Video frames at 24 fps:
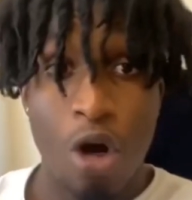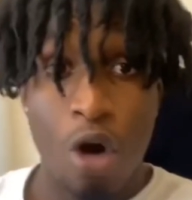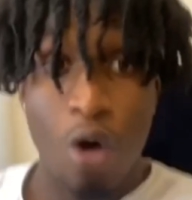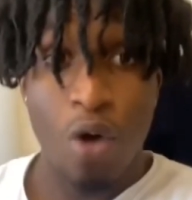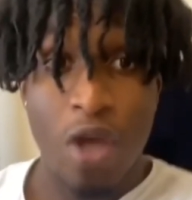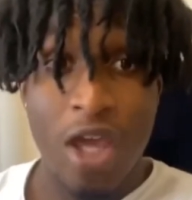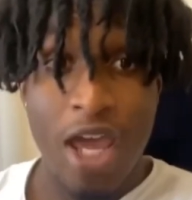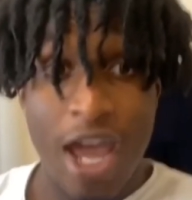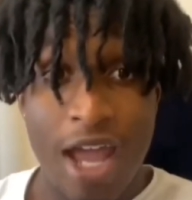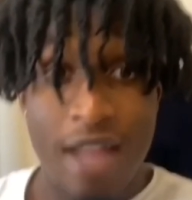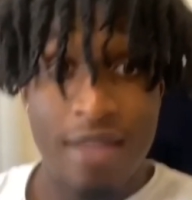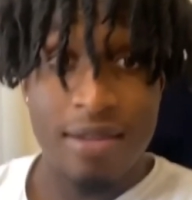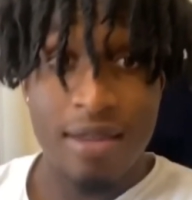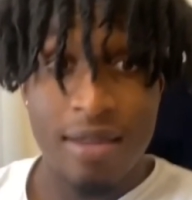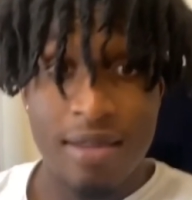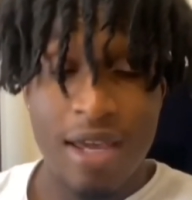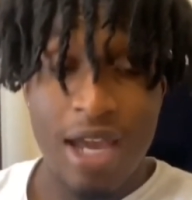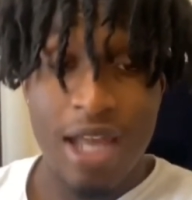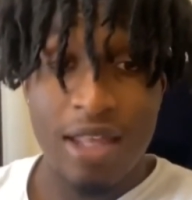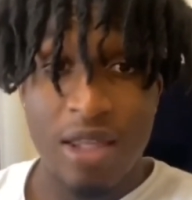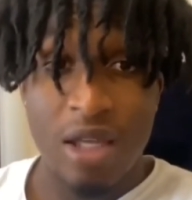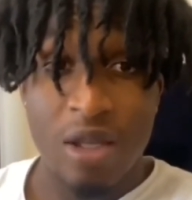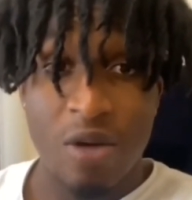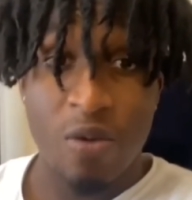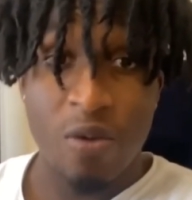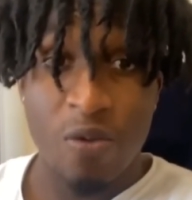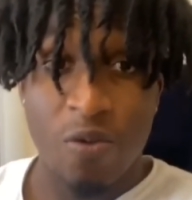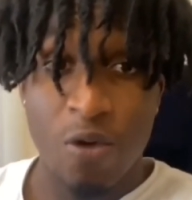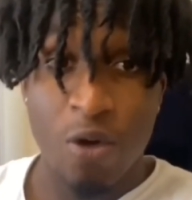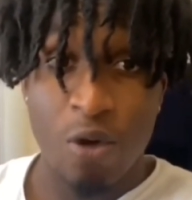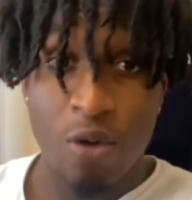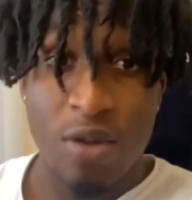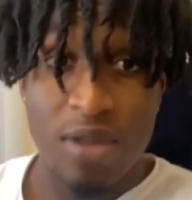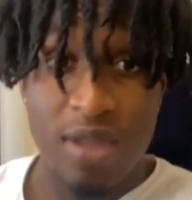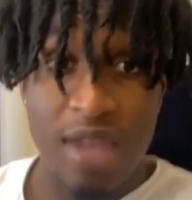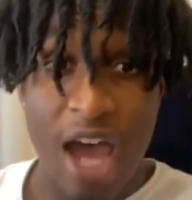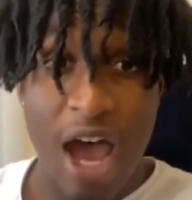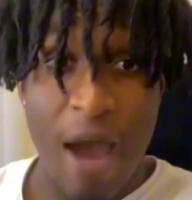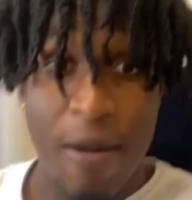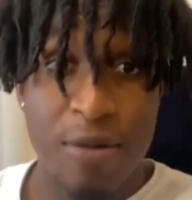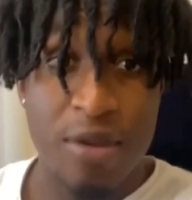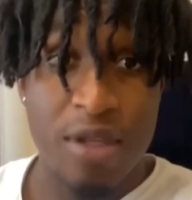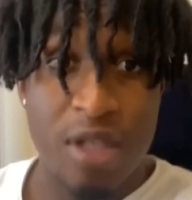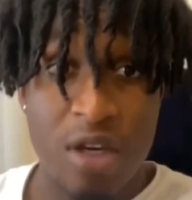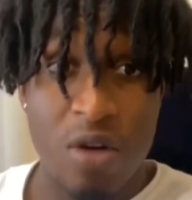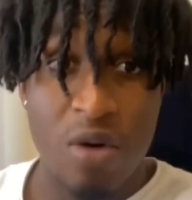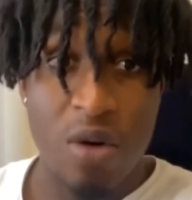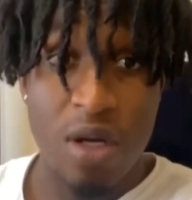Oh yeah, and since I did reveal top
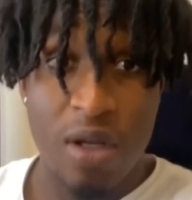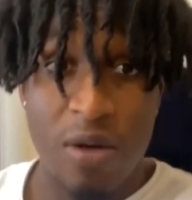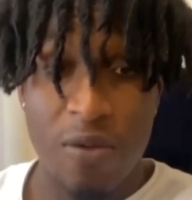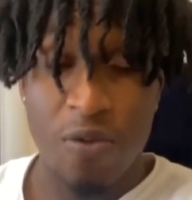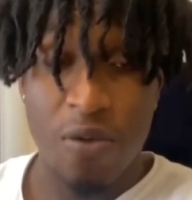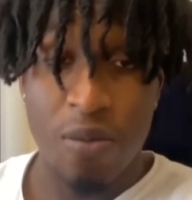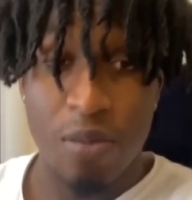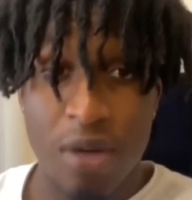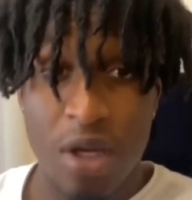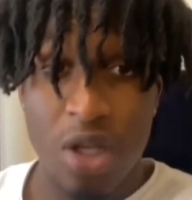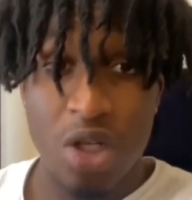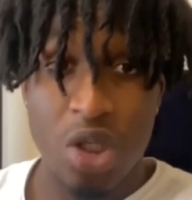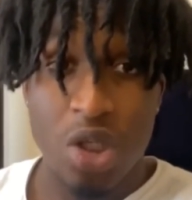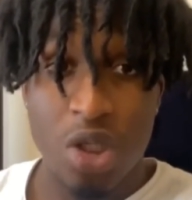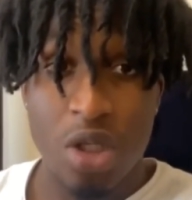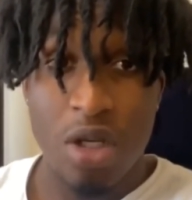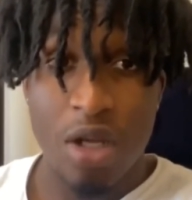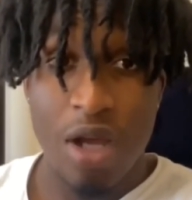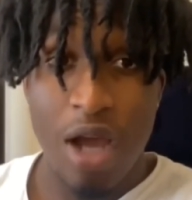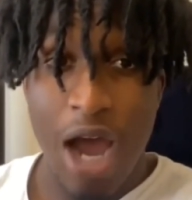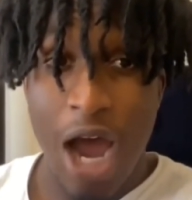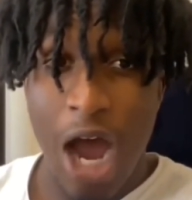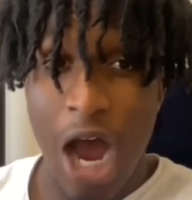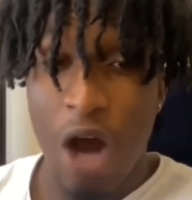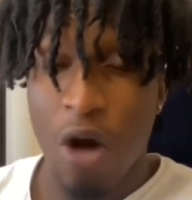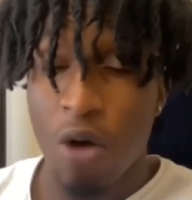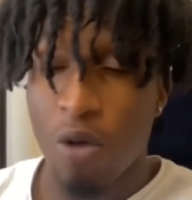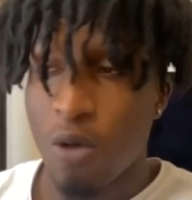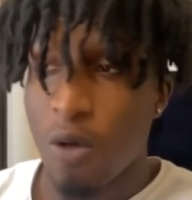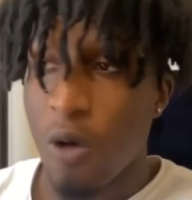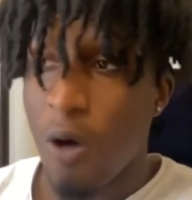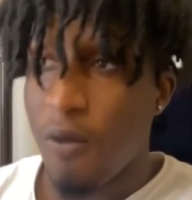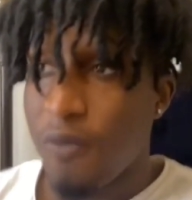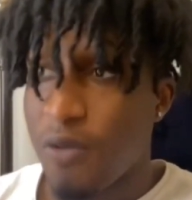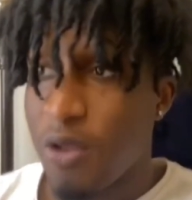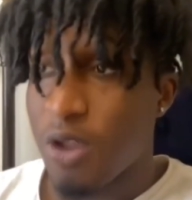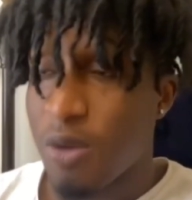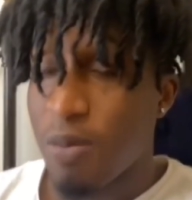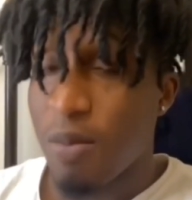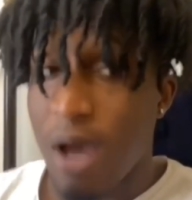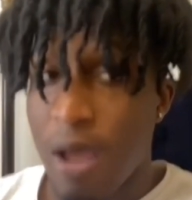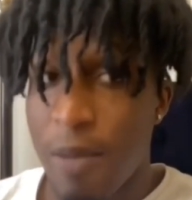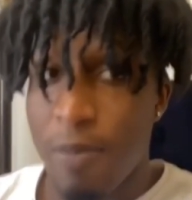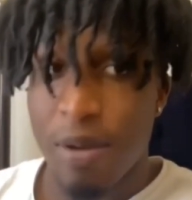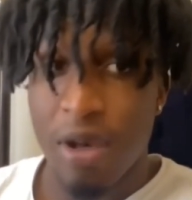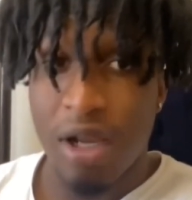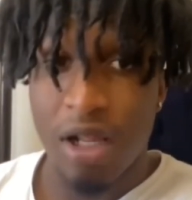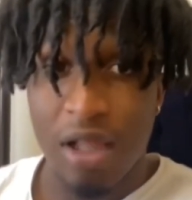secret information, I don't know if this
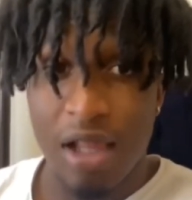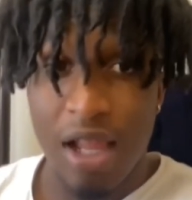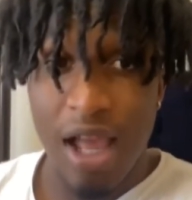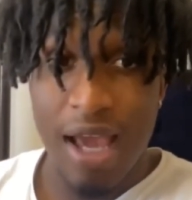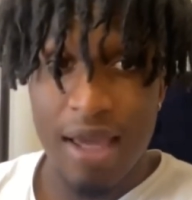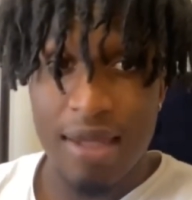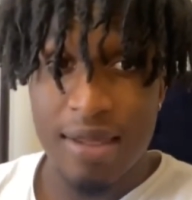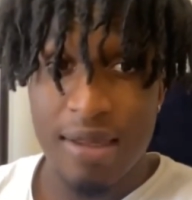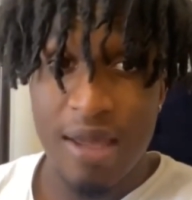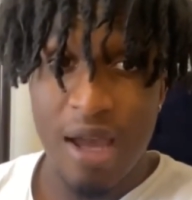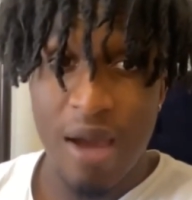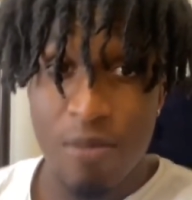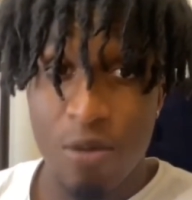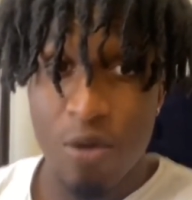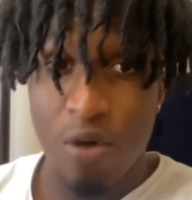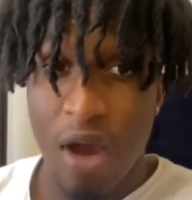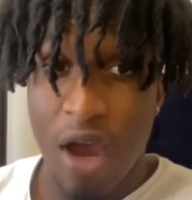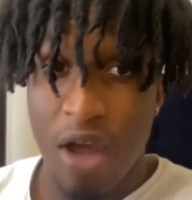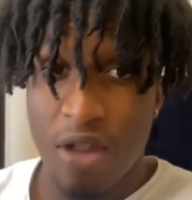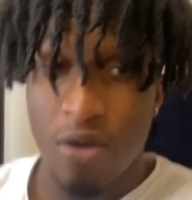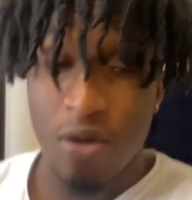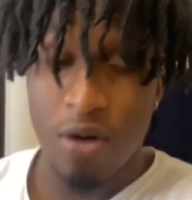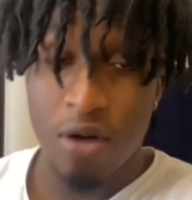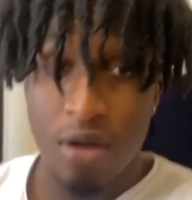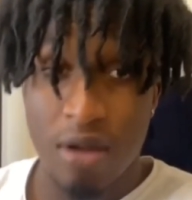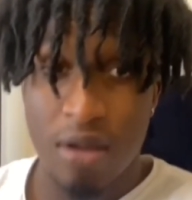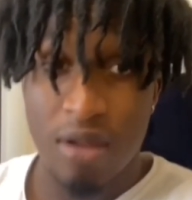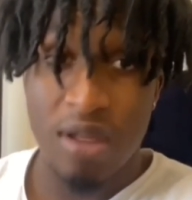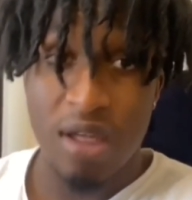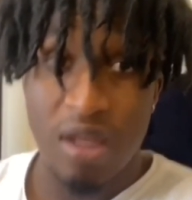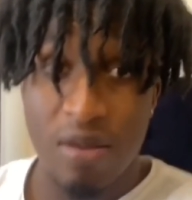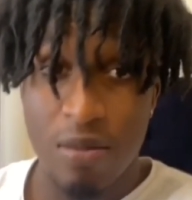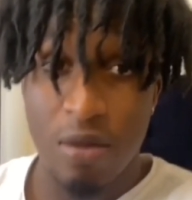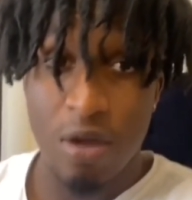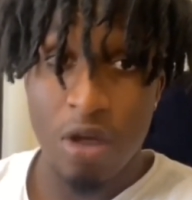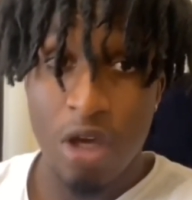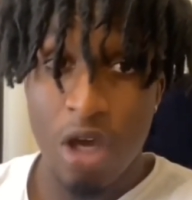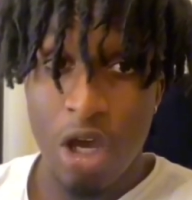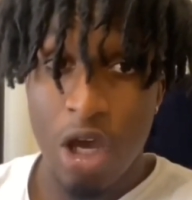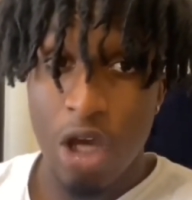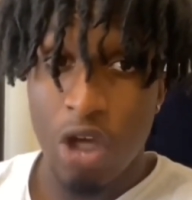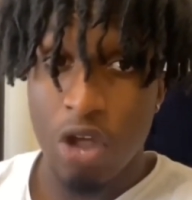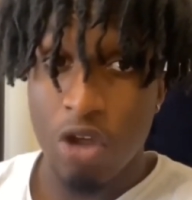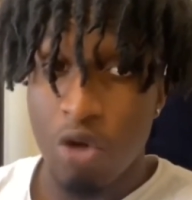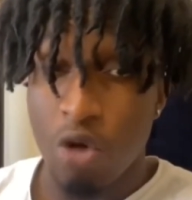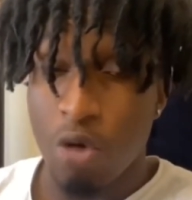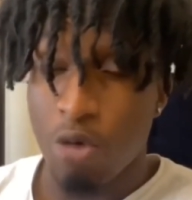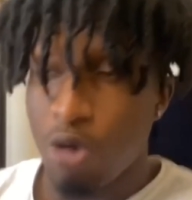might be the last time you guys are gonna see me.
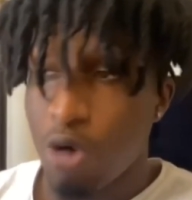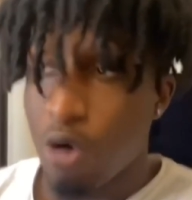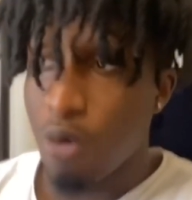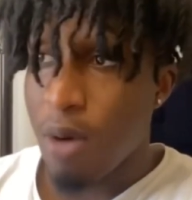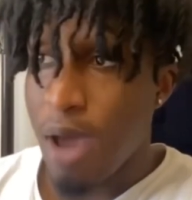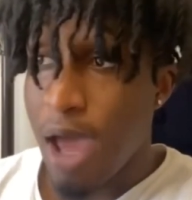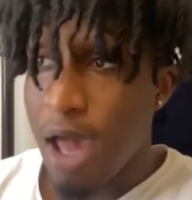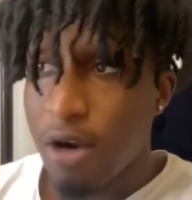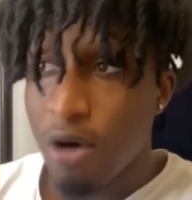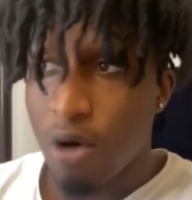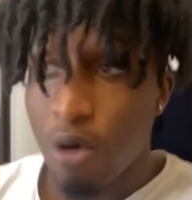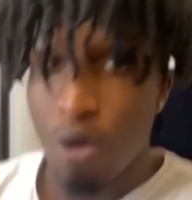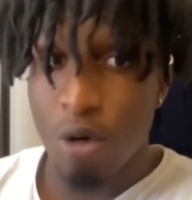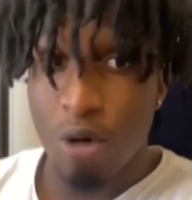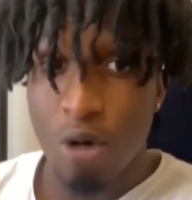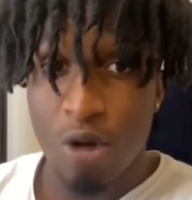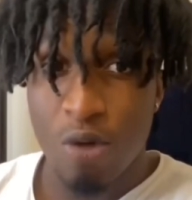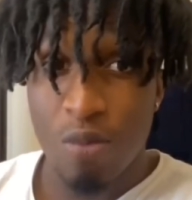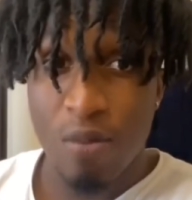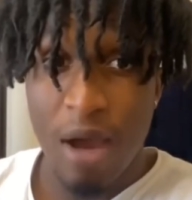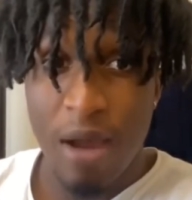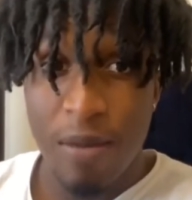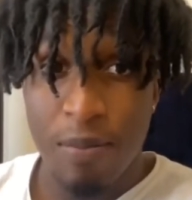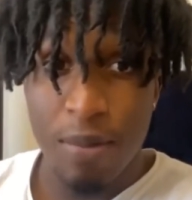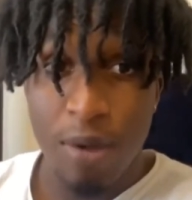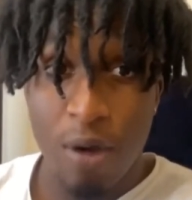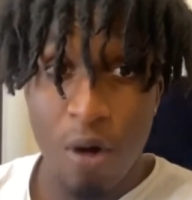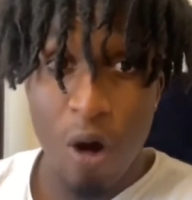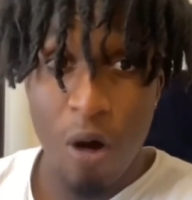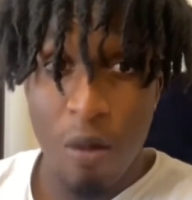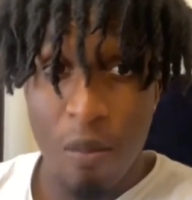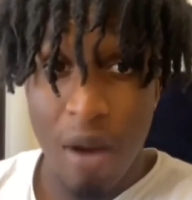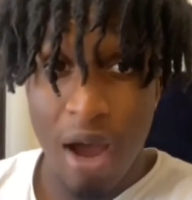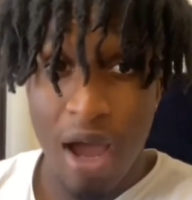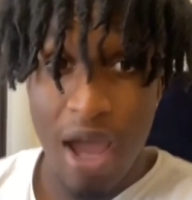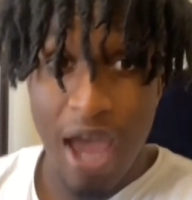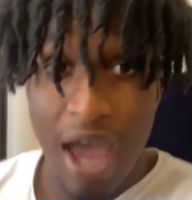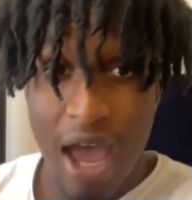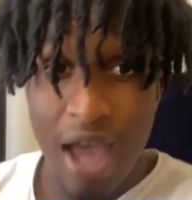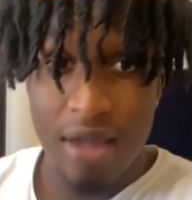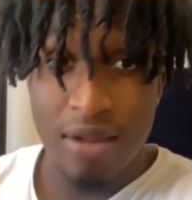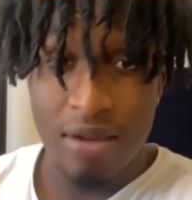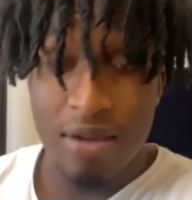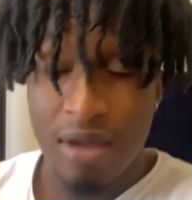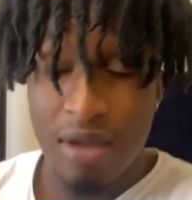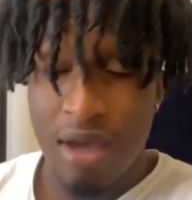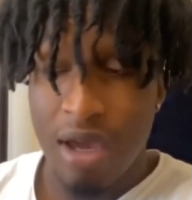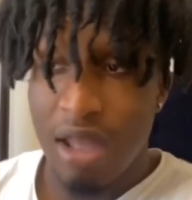YouTube headquarters might be on my
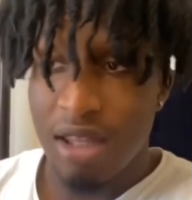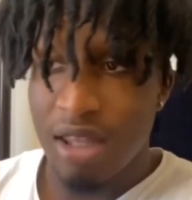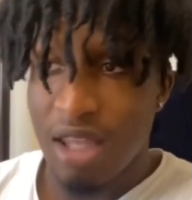ass.